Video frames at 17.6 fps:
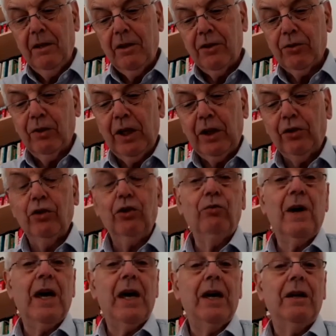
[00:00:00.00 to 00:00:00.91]
There's only
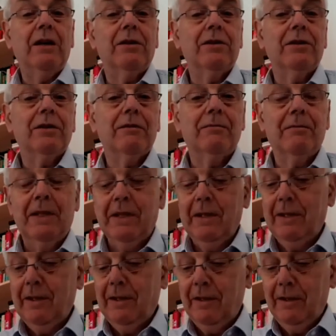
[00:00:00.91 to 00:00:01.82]
two ways
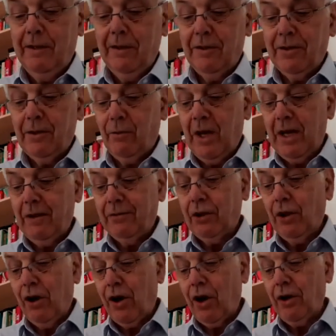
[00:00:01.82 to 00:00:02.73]
there's the way
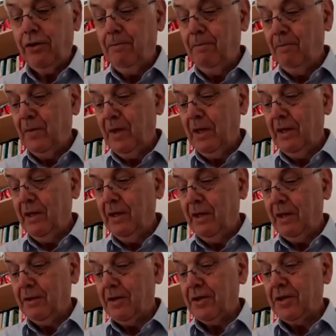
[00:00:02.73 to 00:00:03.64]
of God.
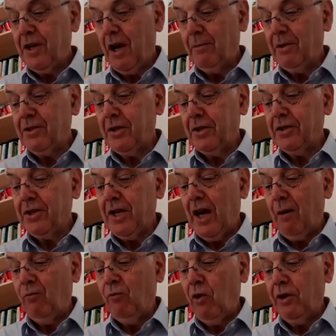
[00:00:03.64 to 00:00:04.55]
As the psalmist in
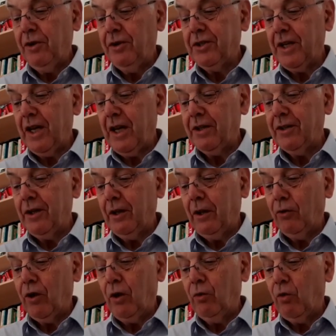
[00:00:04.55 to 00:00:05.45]
Psalm 1 says, the
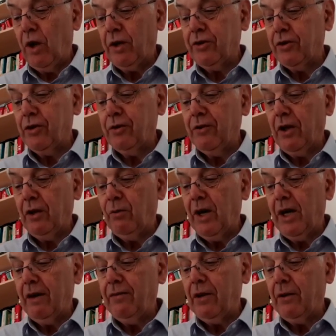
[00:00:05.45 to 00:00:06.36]
Lord watches over the
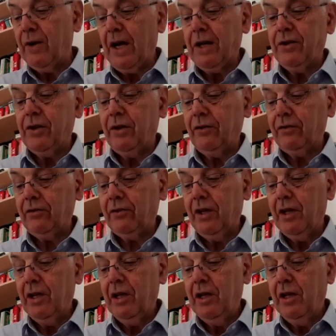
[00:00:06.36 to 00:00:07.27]
way of the
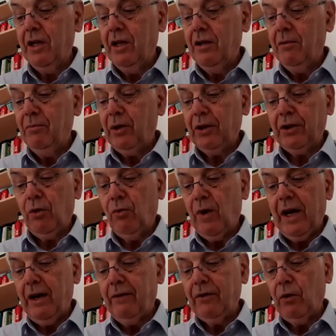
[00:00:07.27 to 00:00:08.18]
righteous, but the
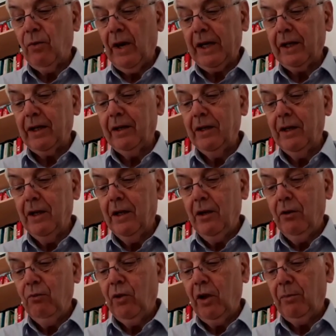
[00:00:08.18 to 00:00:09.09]
way of the wicked
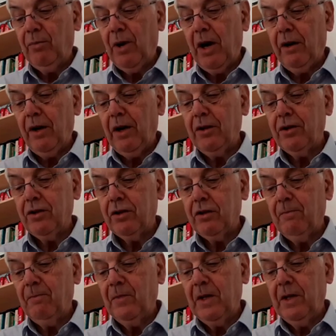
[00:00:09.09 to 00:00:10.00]
will
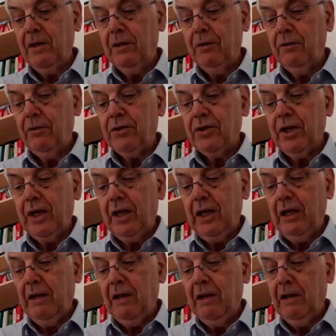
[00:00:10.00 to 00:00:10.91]
perish. You
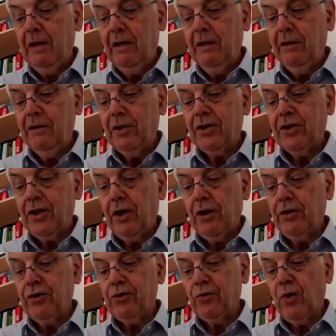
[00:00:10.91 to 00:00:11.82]
see, the
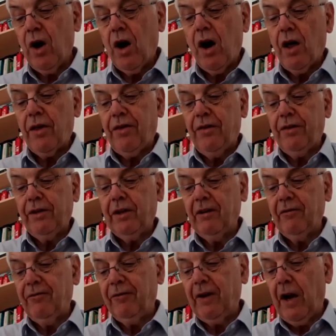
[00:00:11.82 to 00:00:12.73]
Son's wrath
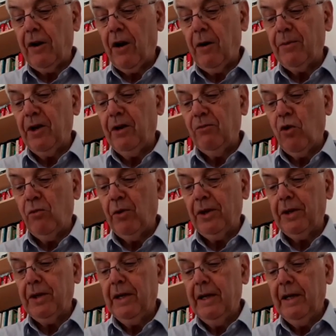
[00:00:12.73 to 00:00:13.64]
can flare up in a
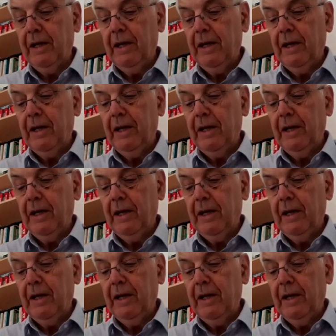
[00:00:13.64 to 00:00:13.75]
moment,